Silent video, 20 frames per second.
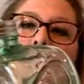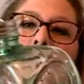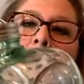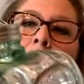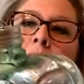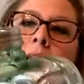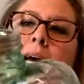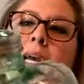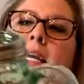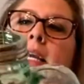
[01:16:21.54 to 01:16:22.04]

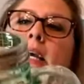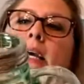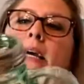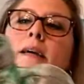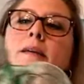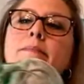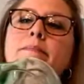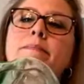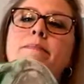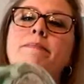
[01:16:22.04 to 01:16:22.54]
I like
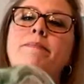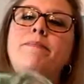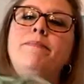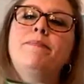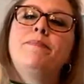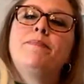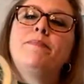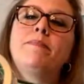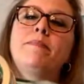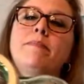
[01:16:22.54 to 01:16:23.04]
it.
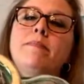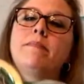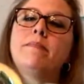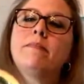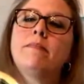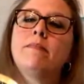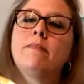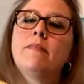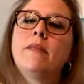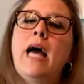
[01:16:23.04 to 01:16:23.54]

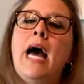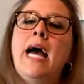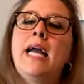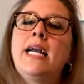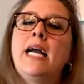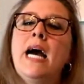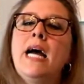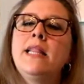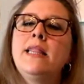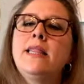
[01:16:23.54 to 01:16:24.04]
I
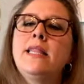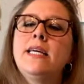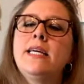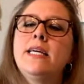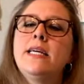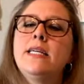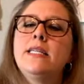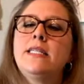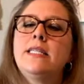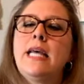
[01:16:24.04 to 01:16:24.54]
got
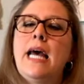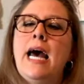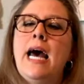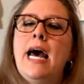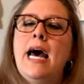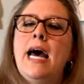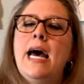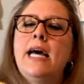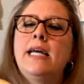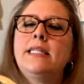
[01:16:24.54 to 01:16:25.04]
this
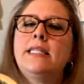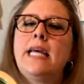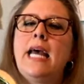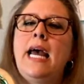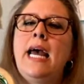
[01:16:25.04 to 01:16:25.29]
at